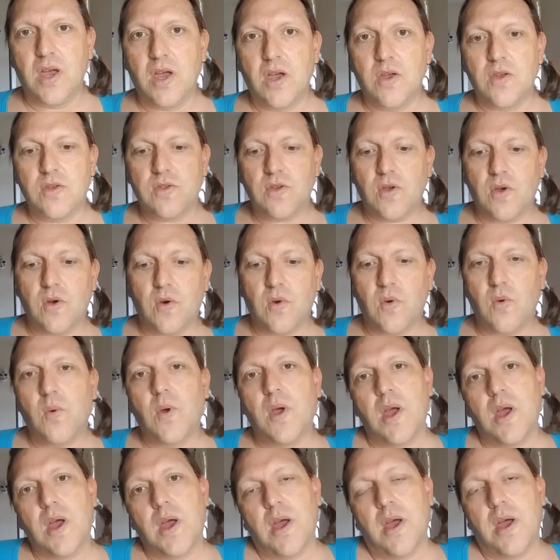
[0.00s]
So
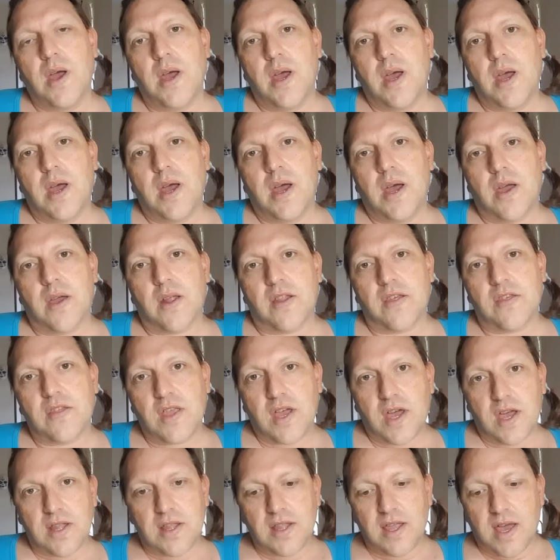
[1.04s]
I'm going to
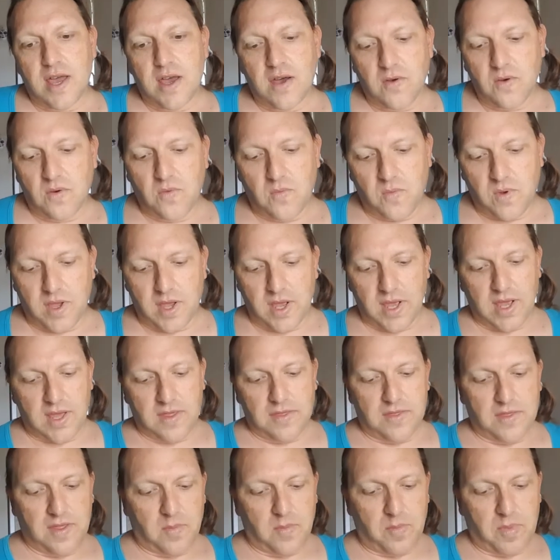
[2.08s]
start now
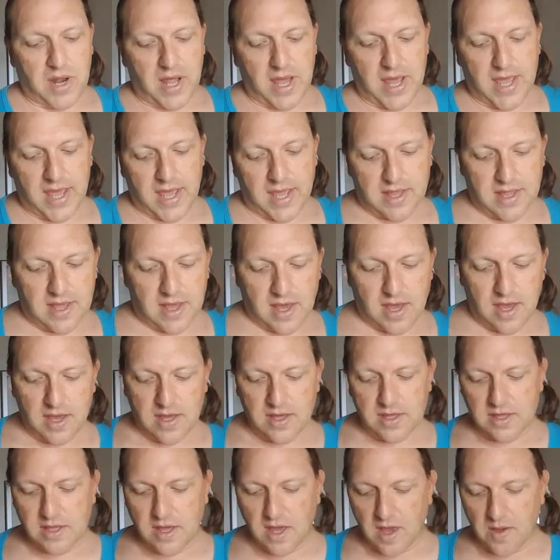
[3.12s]
with applying
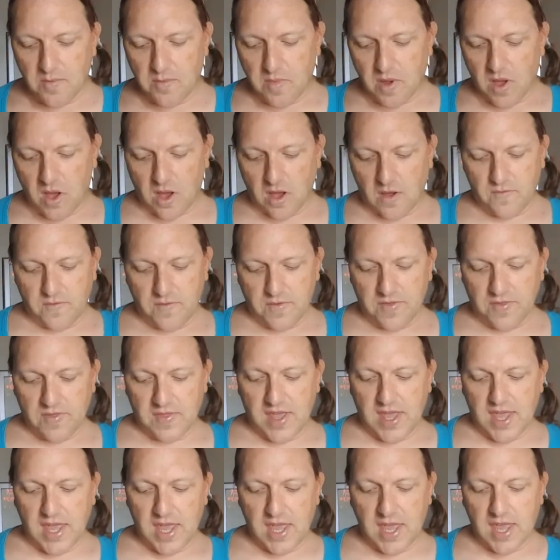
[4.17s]
some of
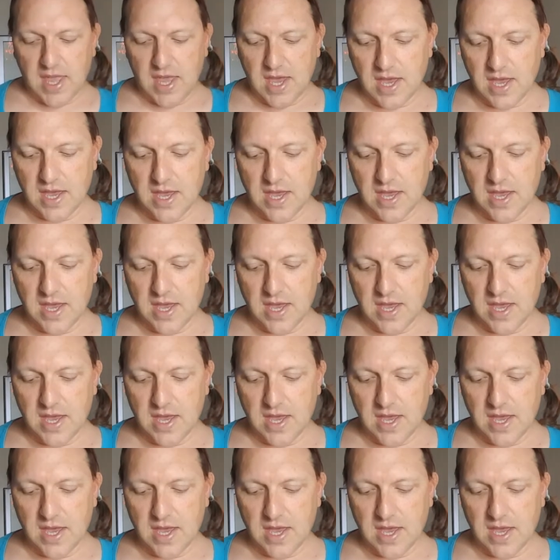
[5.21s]
the